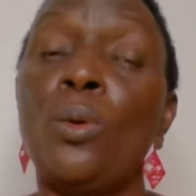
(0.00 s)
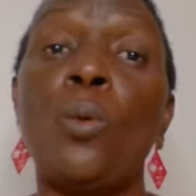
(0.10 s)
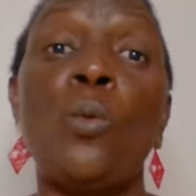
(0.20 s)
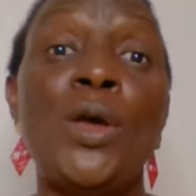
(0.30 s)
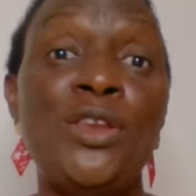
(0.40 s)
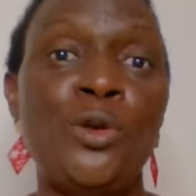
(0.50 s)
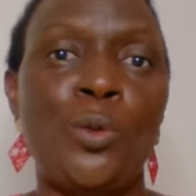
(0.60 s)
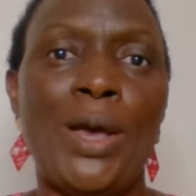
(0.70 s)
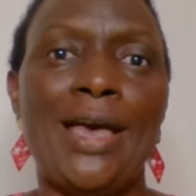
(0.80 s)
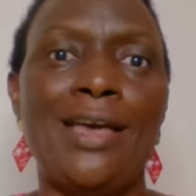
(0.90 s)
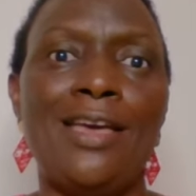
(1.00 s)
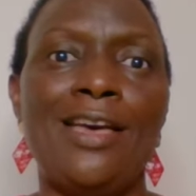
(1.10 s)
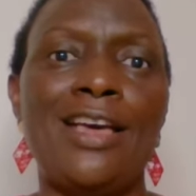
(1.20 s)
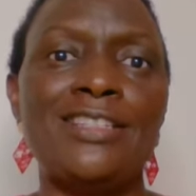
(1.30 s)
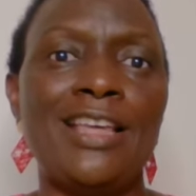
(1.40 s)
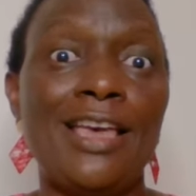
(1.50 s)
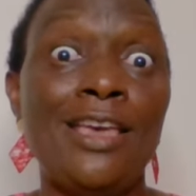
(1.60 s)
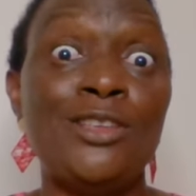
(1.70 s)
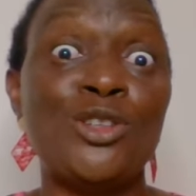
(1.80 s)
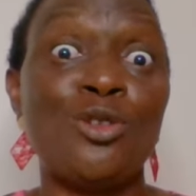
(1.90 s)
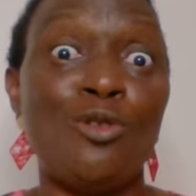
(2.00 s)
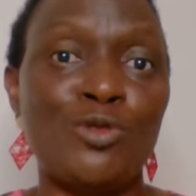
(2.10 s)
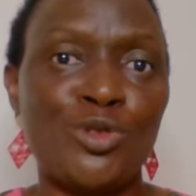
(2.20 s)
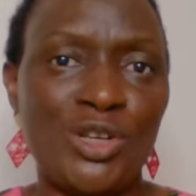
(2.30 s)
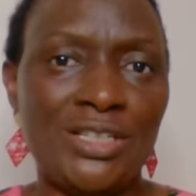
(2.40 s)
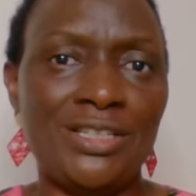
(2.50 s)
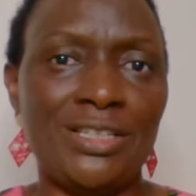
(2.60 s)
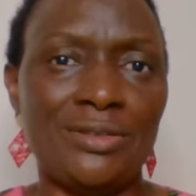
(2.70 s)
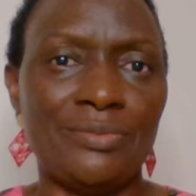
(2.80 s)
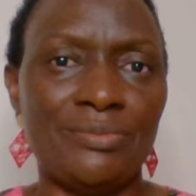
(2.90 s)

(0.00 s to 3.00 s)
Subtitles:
when you were at the age of 20?